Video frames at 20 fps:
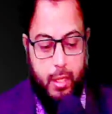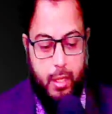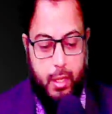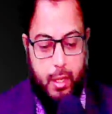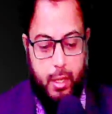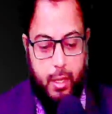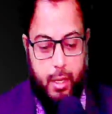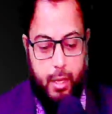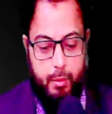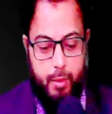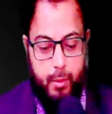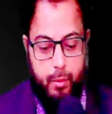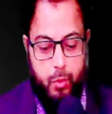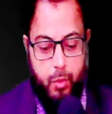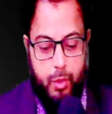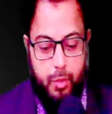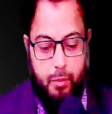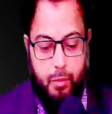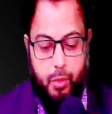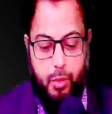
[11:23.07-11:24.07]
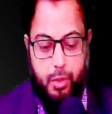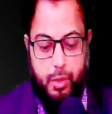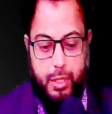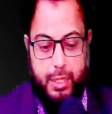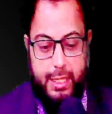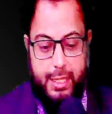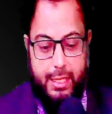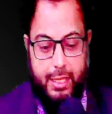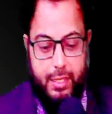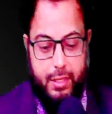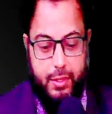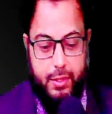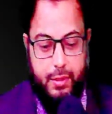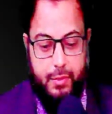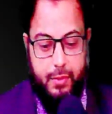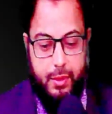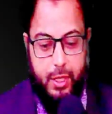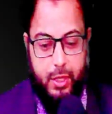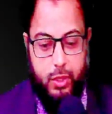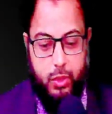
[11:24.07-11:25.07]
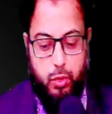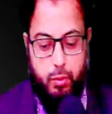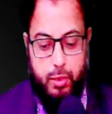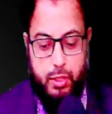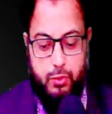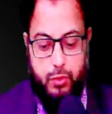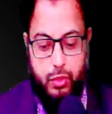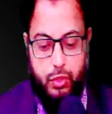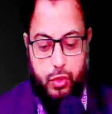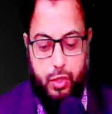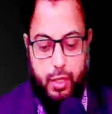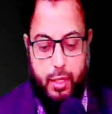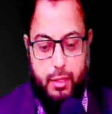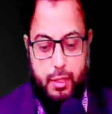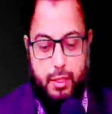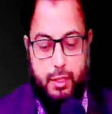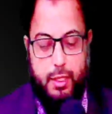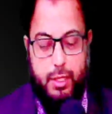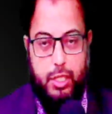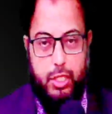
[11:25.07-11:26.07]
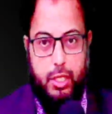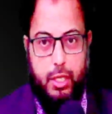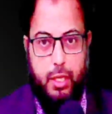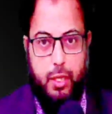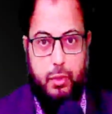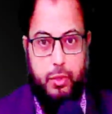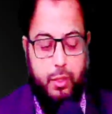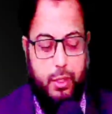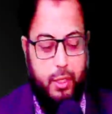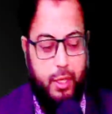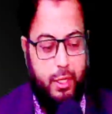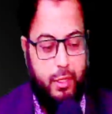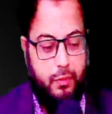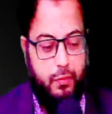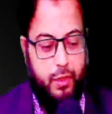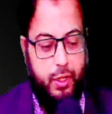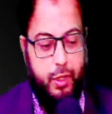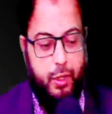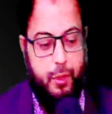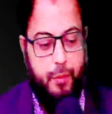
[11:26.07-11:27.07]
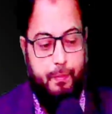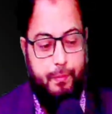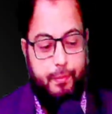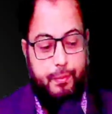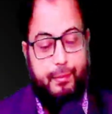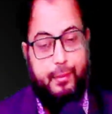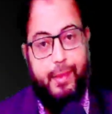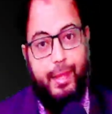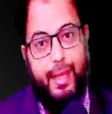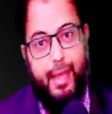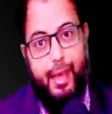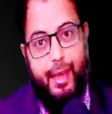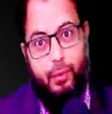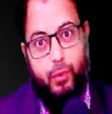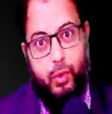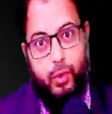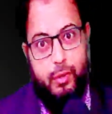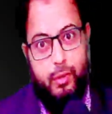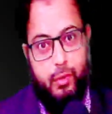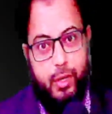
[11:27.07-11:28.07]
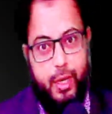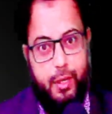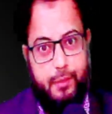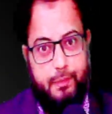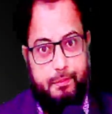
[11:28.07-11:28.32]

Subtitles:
come up with more details. Thank you so much for joining this session. I'll see you in the next video. Have a wonderful day.